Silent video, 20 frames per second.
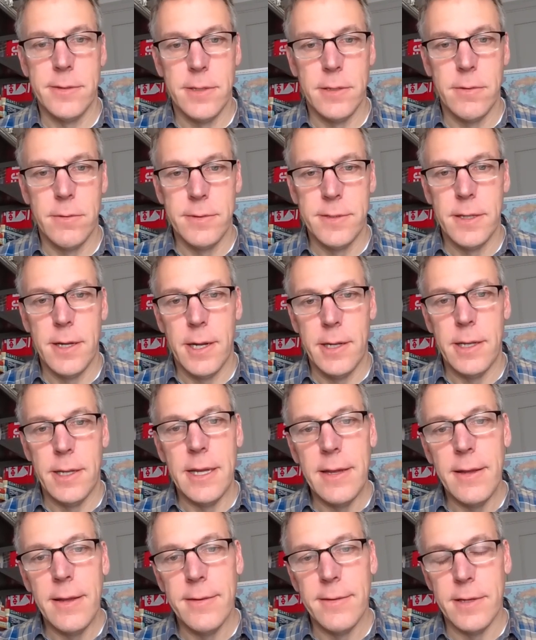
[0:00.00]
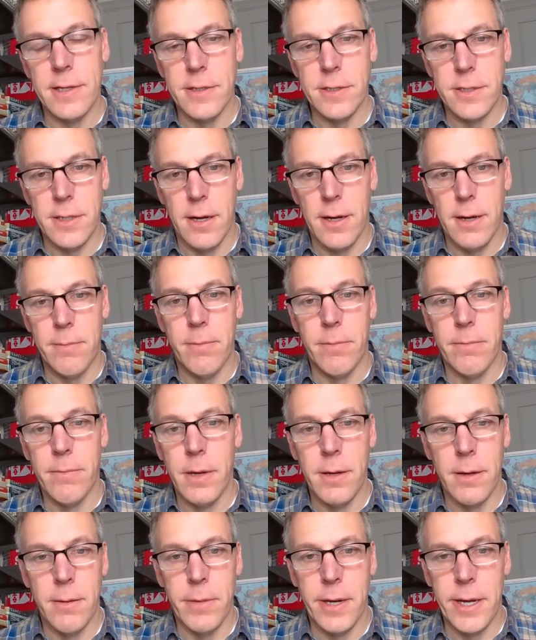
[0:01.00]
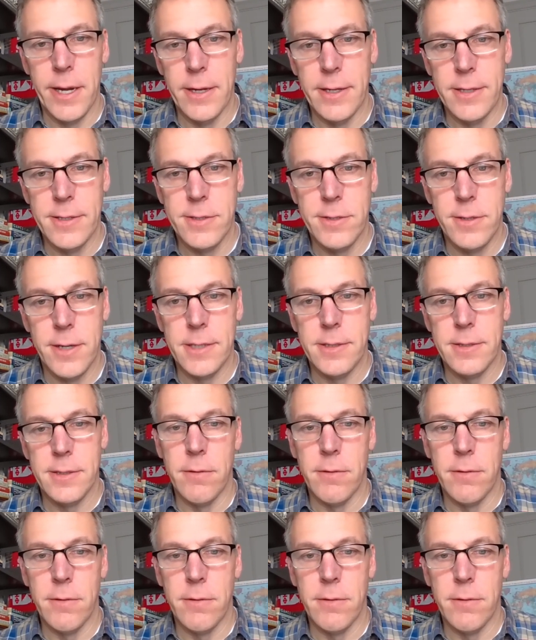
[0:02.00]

So it was not an easy job by any stretch.